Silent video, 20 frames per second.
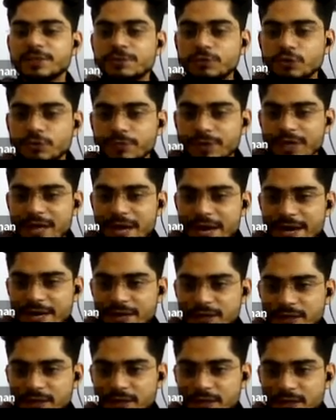If you will
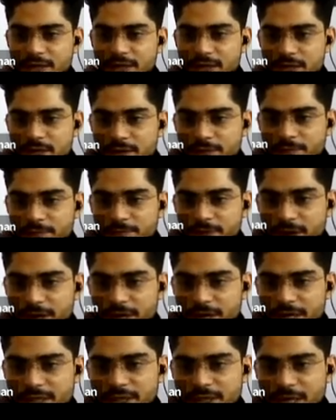add
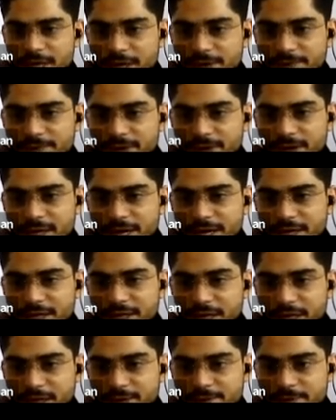one in the infinite,
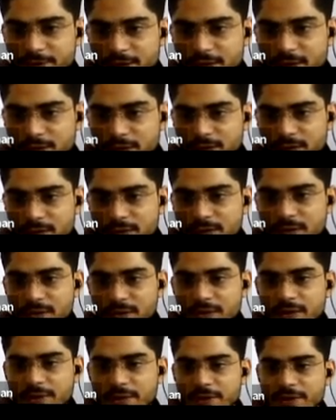it will
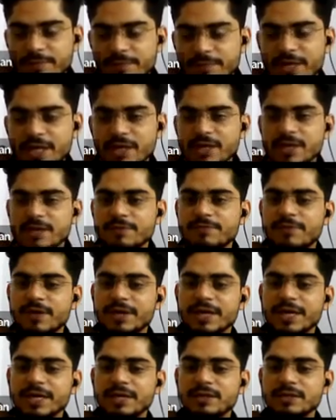remain
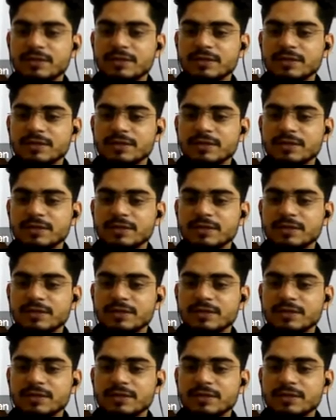infinite.